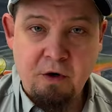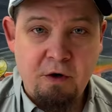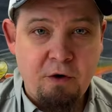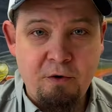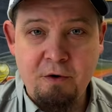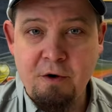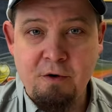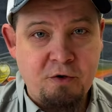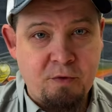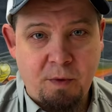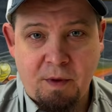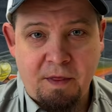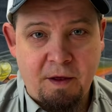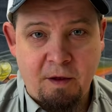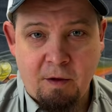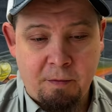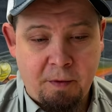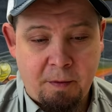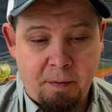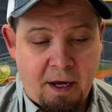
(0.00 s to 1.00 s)
who knows when
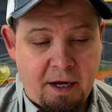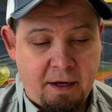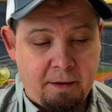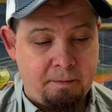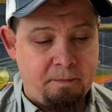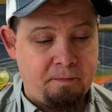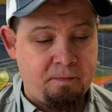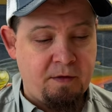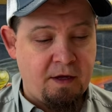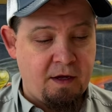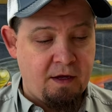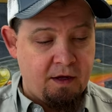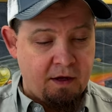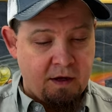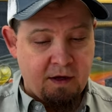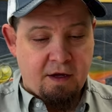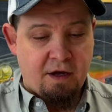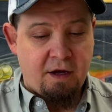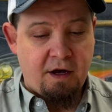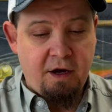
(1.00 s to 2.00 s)
they'll be back.
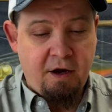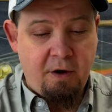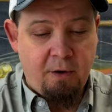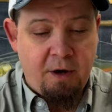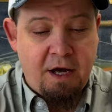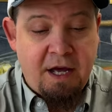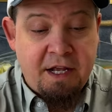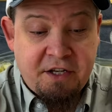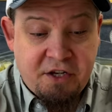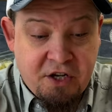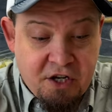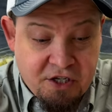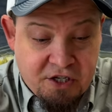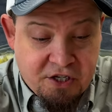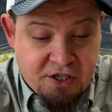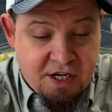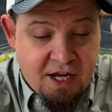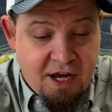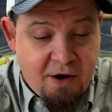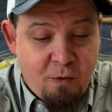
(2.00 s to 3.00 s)
Oh, and
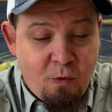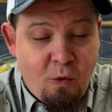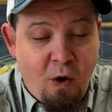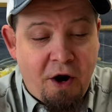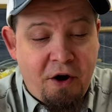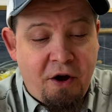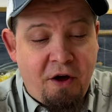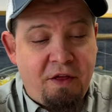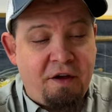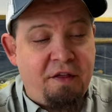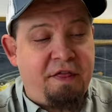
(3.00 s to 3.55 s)
just one other